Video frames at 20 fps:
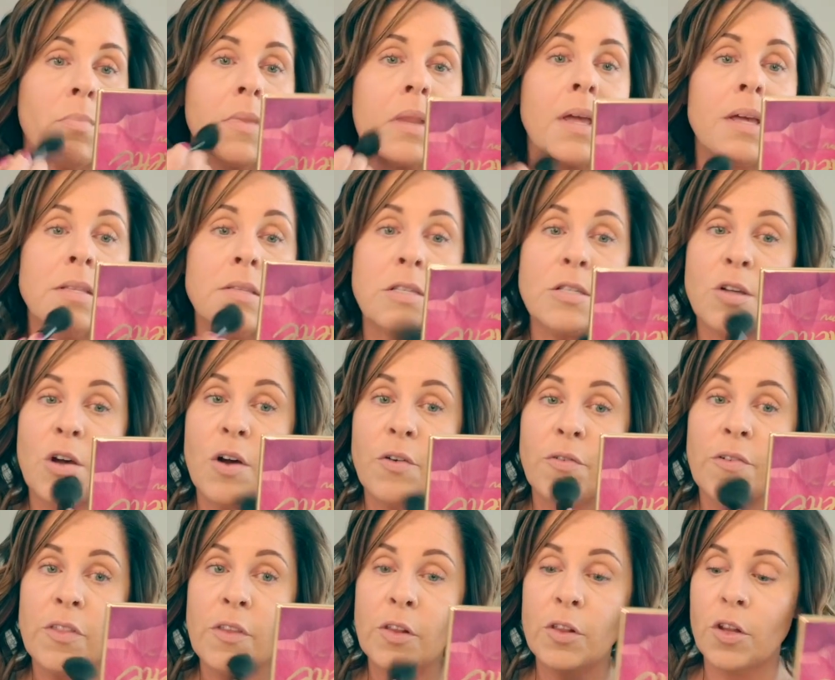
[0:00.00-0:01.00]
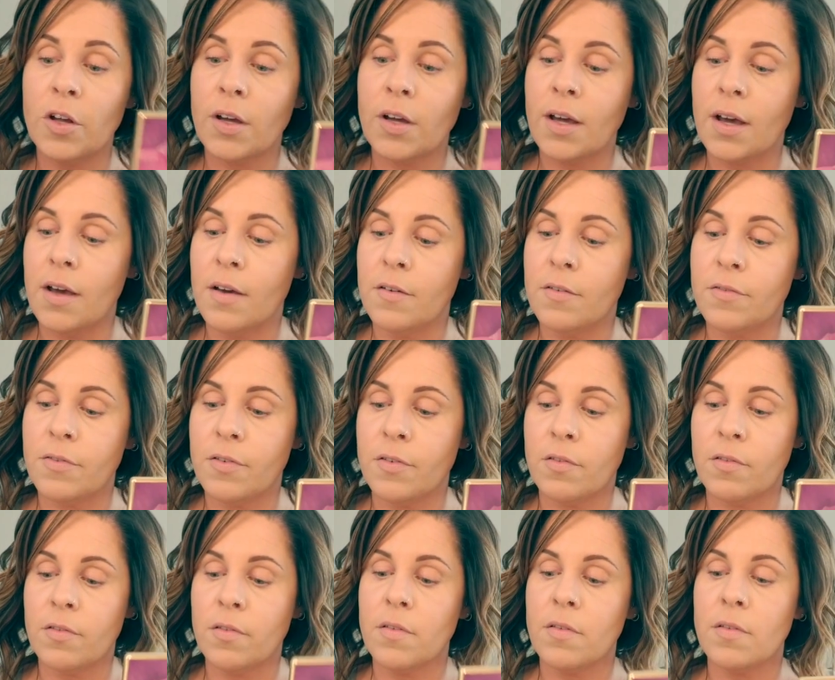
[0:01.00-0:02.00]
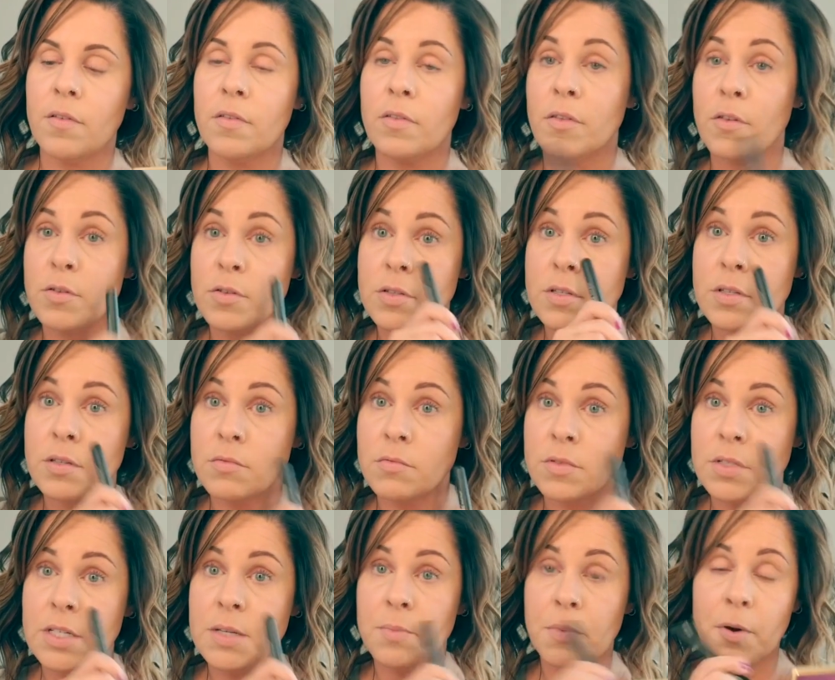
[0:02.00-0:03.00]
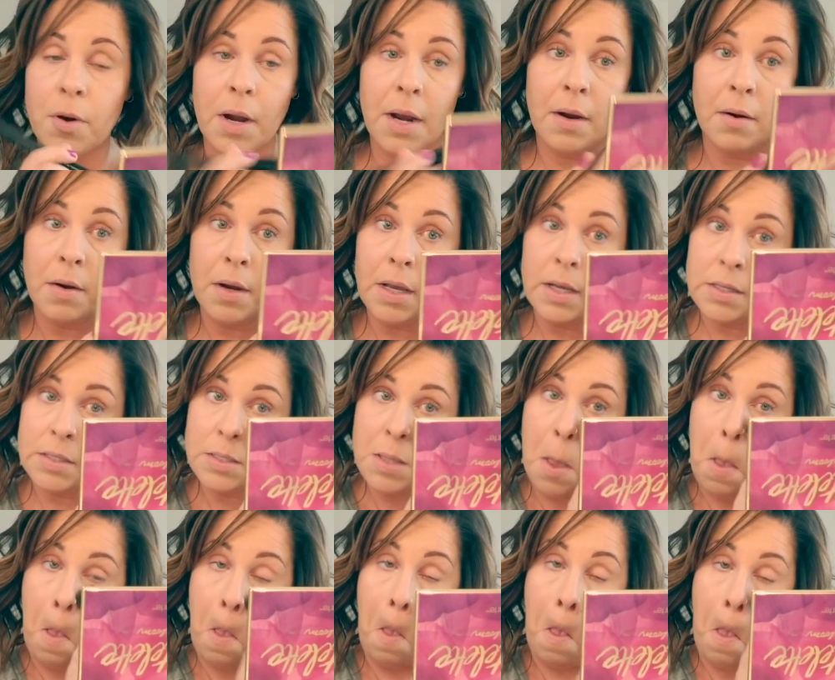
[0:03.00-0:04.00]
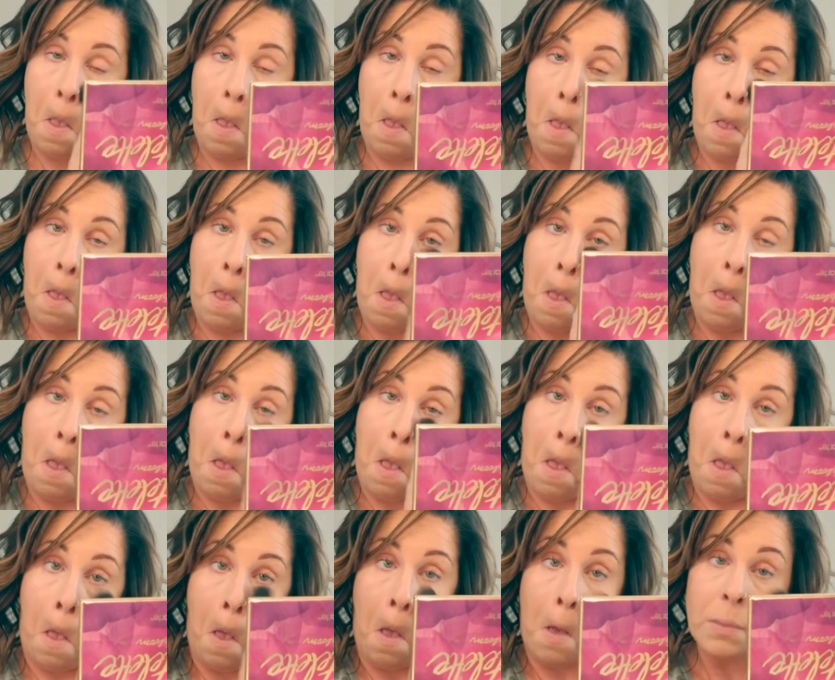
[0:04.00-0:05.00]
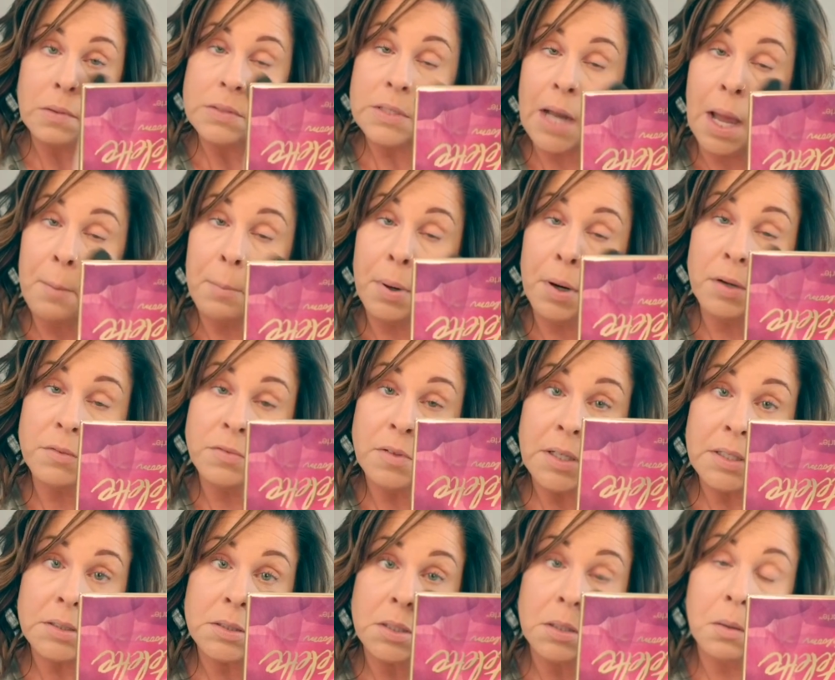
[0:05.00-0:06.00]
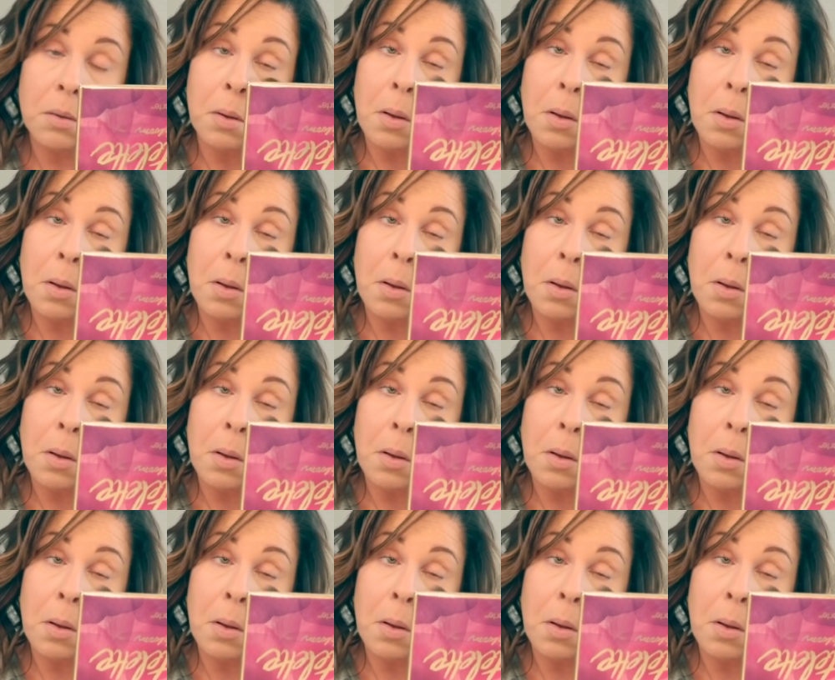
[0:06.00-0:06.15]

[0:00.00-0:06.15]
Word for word: and soften the look of those deeper areas. It's not perfect.